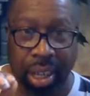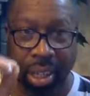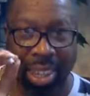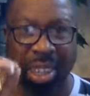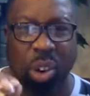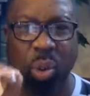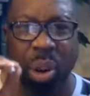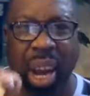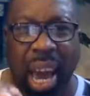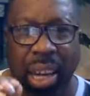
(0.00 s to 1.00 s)
that don't
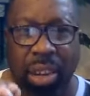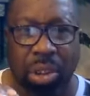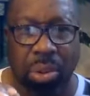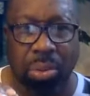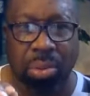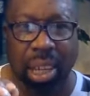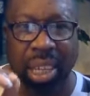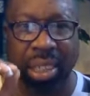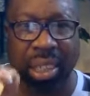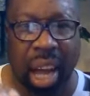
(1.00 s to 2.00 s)
like you, and
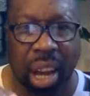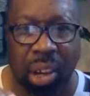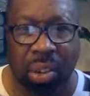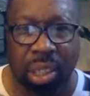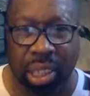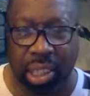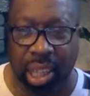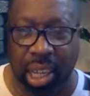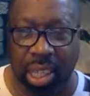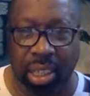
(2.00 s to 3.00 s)
it's not going to
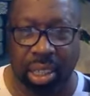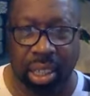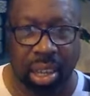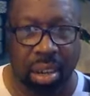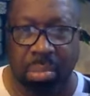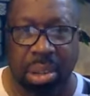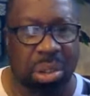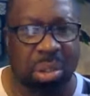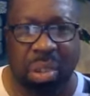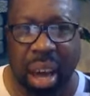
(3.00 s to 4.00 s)
change. But
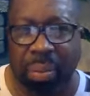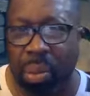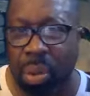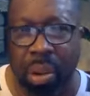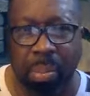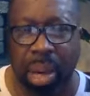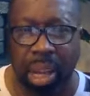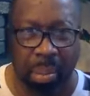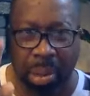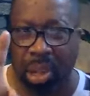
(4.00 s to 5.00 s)
you don't have to worry about
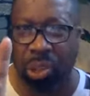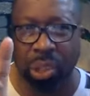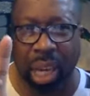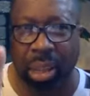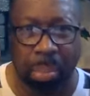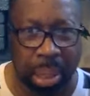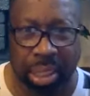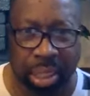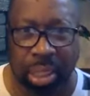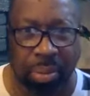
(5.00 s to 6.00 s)
him because you got the
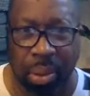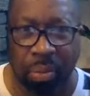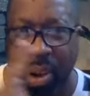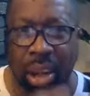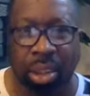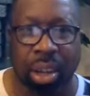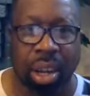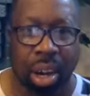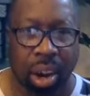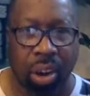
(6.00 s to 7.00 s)
blessings of your father
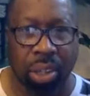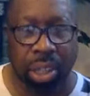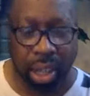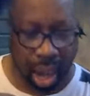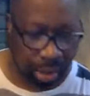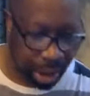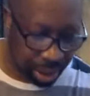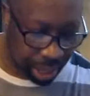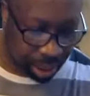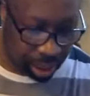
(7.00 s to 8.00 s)
on your life. Here
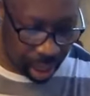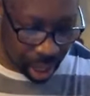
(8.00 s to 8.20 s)
it is,